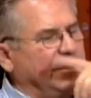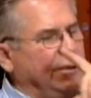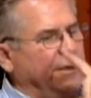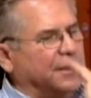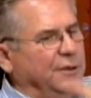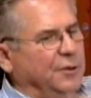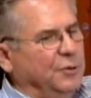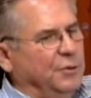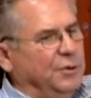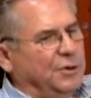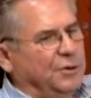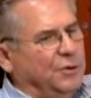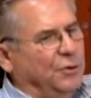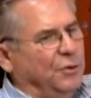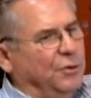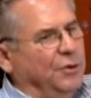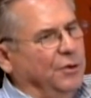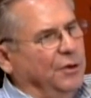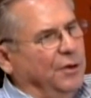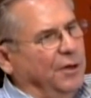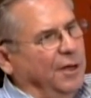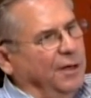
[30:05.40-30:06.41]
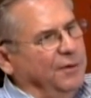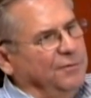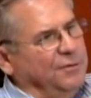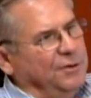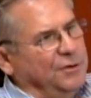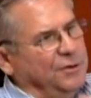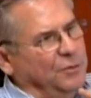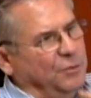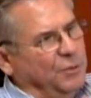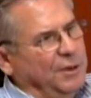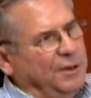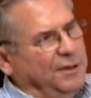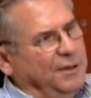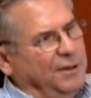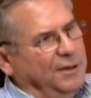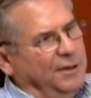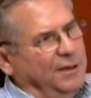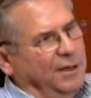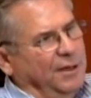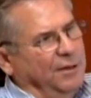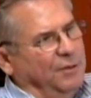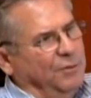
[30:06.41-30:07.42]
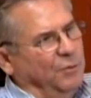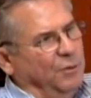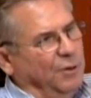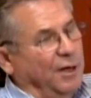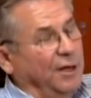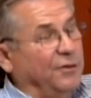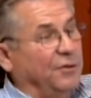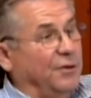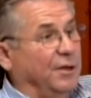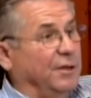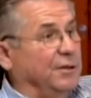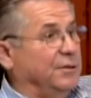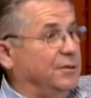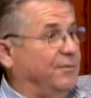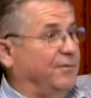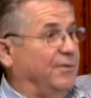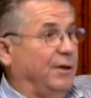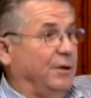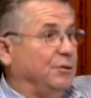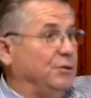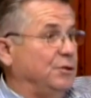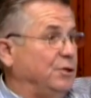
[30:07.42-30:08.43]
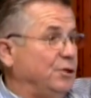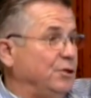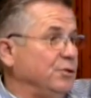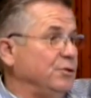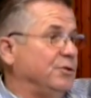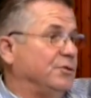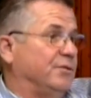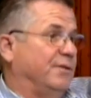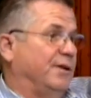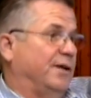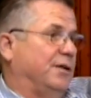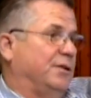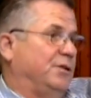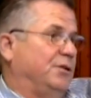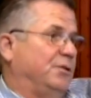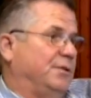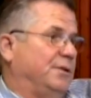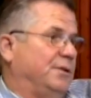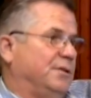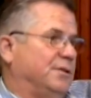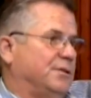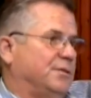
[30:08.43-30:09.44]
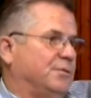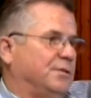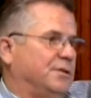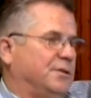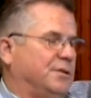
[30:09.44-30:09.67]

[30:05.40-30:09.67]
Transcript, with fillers: Dealing with corner office, one thing that where I thought was found huge value in this